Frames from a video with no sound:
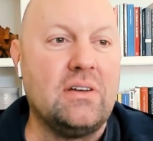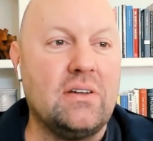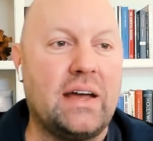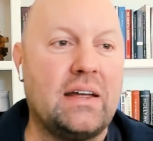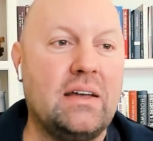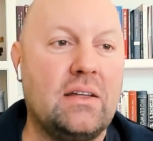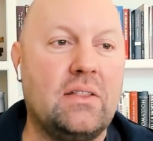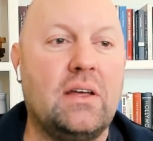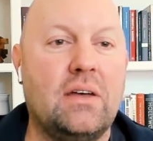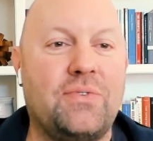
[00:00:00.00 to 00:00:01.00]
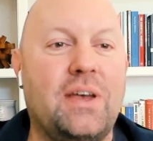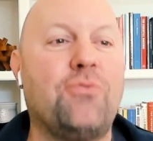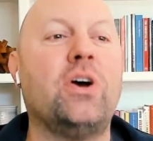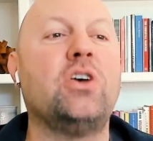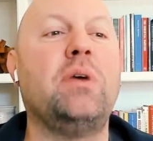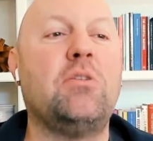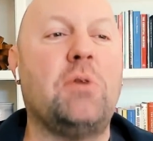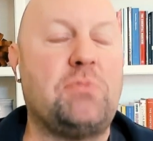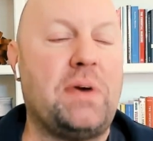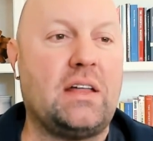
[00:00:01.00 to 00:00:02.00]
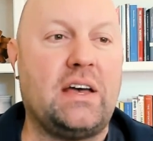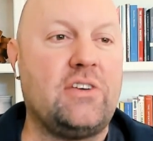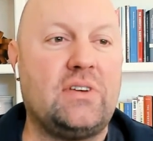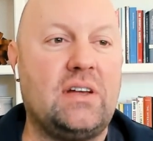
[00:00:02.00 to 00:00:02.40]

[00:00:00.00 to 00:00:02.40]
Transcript: Like if what you mean by speculation